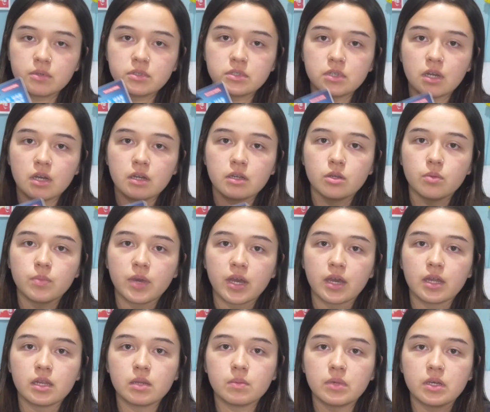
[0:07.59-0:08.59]
is not new by
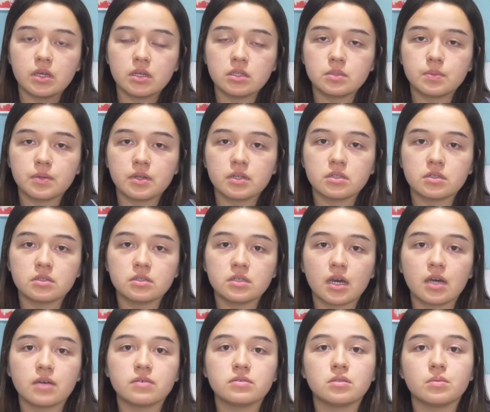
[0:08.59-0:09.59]
any means, but it does
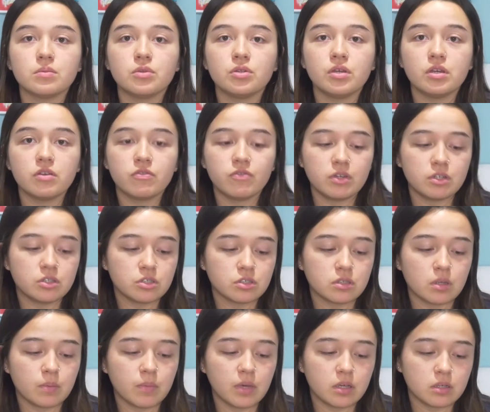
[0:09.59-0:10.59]
have some unique features
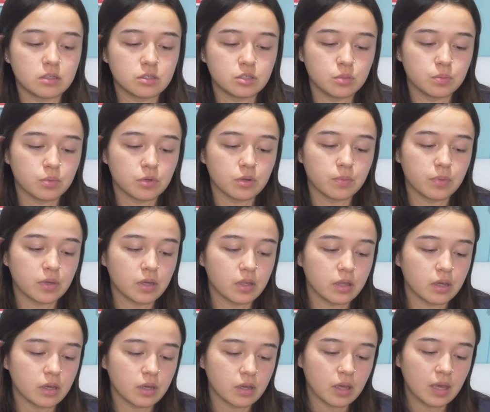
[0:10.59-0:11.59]
that make it super
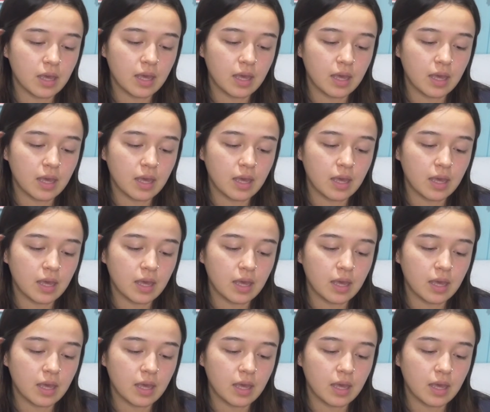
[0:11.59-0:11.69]
appealing.